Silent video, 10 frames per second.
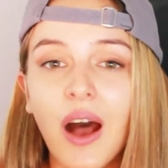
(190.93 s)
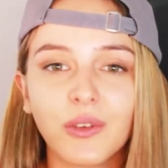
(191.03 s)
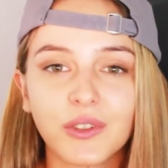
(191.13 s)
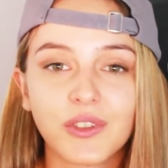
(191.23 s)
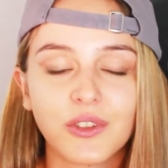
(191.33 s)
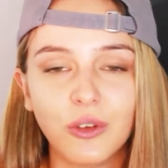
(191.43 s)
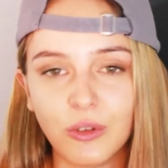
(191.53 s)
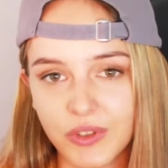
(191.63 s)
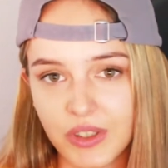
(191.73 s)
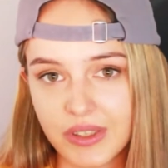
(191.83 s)
else
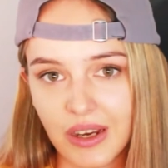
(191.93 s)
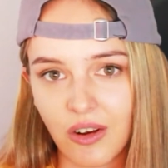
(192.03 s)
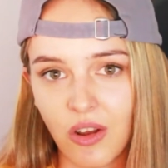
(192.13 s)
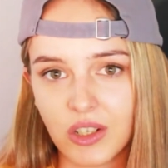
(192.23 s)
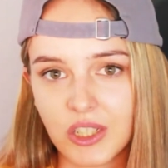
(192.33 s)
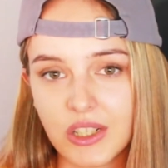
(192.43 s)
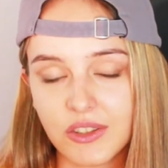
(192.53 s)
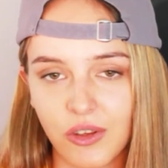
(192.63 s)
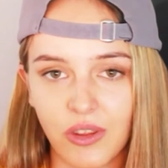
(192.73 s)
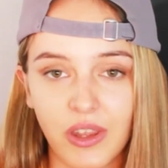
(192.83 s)
use the
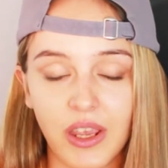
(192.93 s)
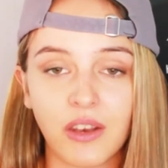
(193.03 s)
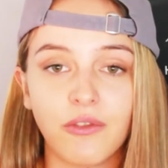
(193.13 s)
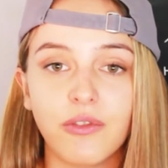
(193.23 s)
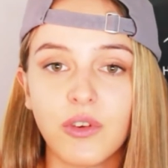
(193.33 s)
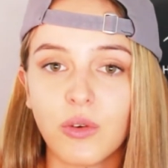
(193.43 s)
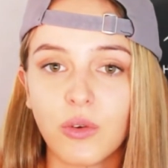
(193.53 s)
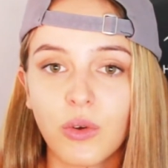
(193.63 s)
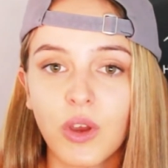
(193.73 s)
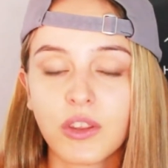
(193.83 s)
technology so that they can
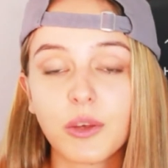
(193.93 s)
view